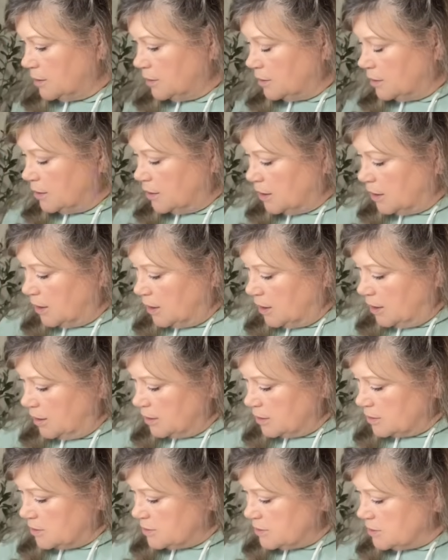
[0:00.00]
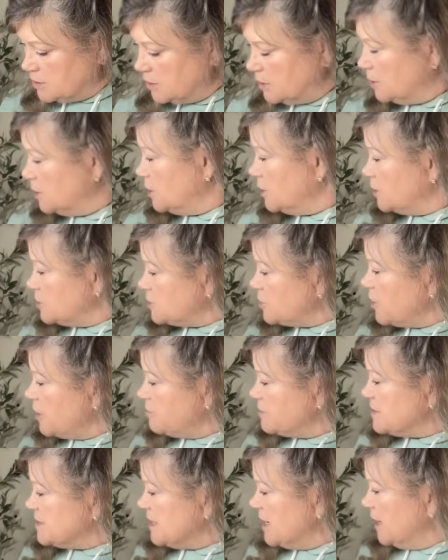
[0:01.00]
next, so I
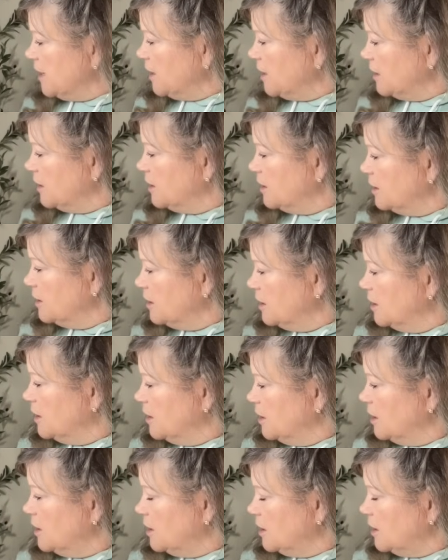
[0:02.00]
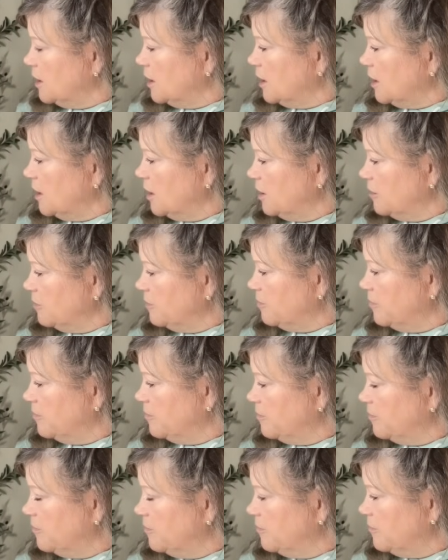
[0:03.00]
was saying, I
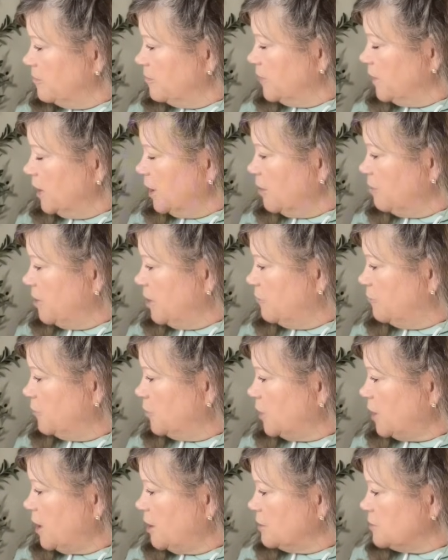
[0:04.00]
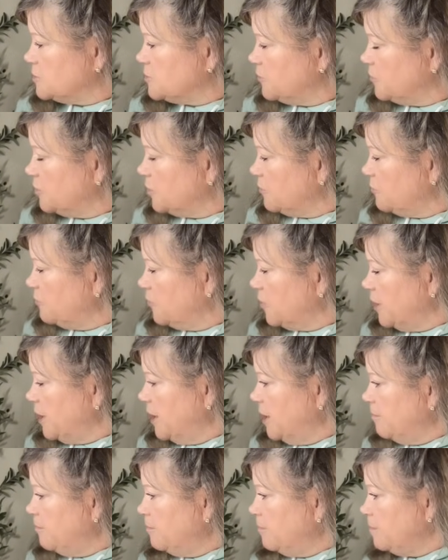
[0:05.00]
think I paid $4 for the
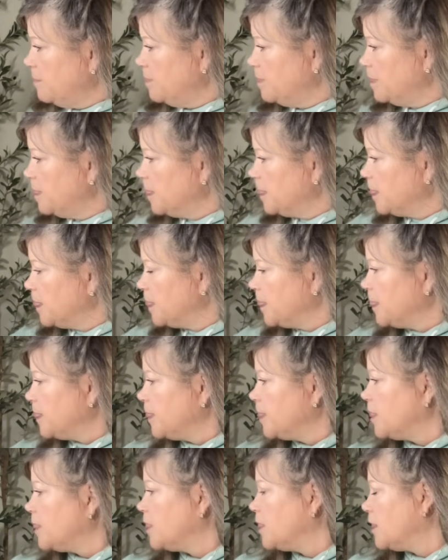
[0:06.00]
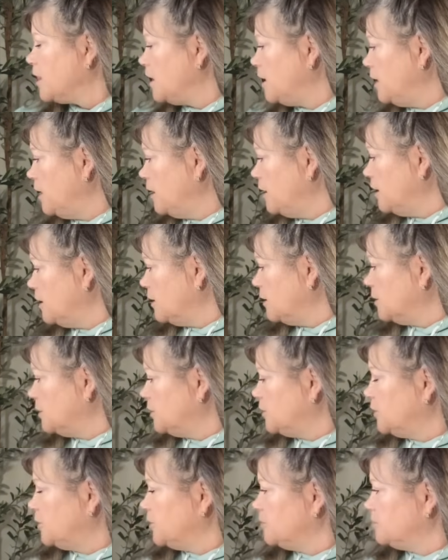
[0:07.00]
frame, and